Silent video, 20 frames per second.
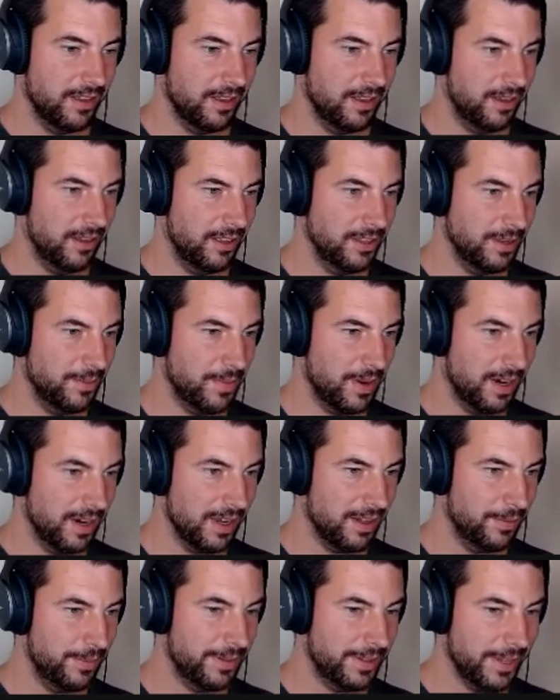on the
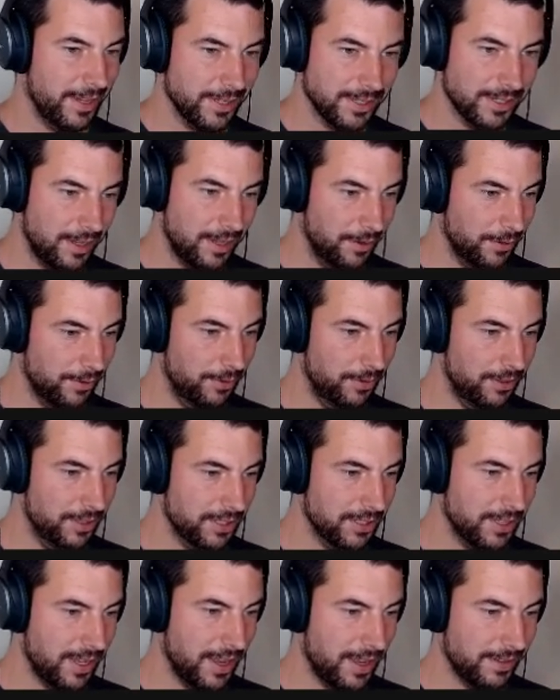marketplace. How cool
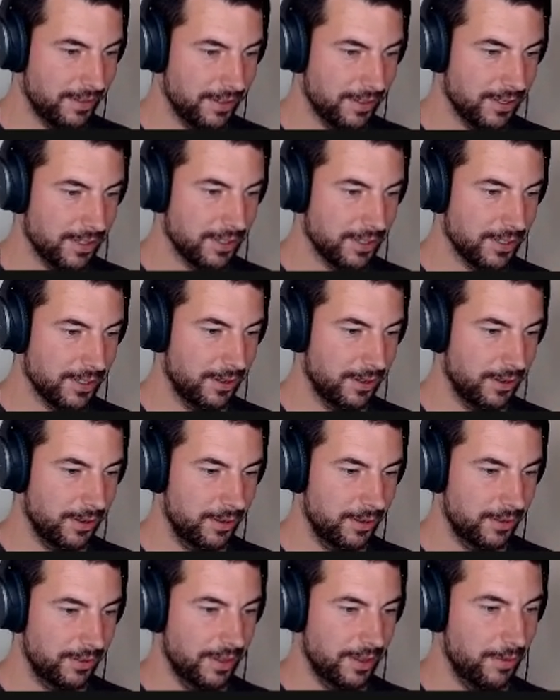is that?
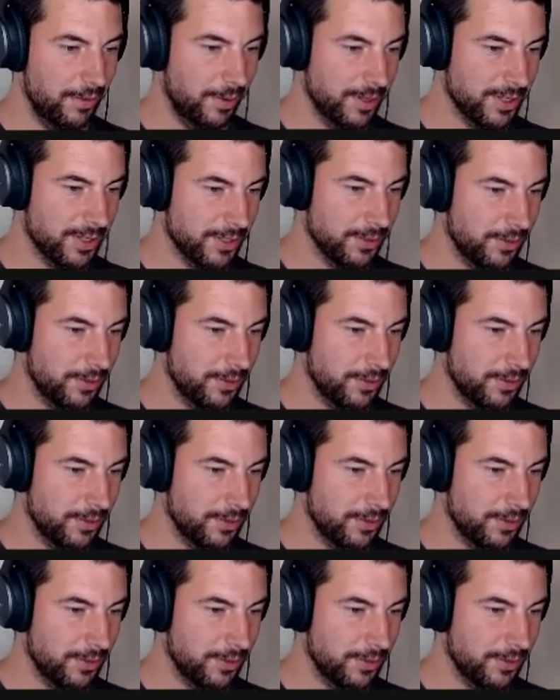So that wasn't too